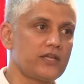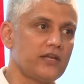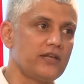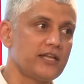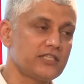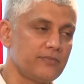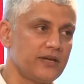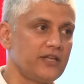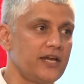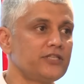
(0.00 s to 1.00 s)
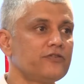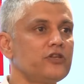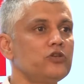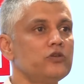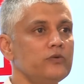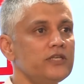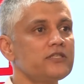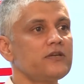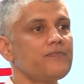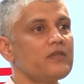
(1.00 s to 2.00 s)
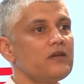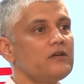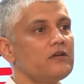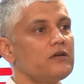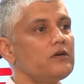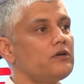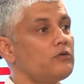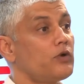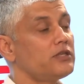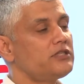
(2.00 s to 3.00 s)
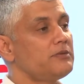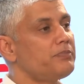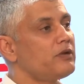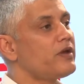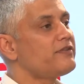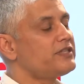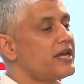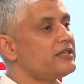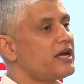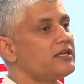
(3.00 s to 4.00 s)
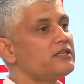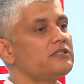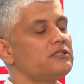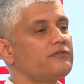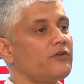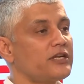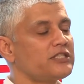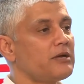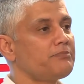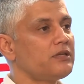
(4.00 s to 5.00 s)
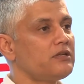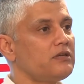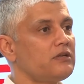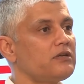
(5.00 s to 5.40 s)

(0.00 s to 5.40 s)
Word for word: can estimate the age of the universe. Uh, one simple way of saying that is, for example,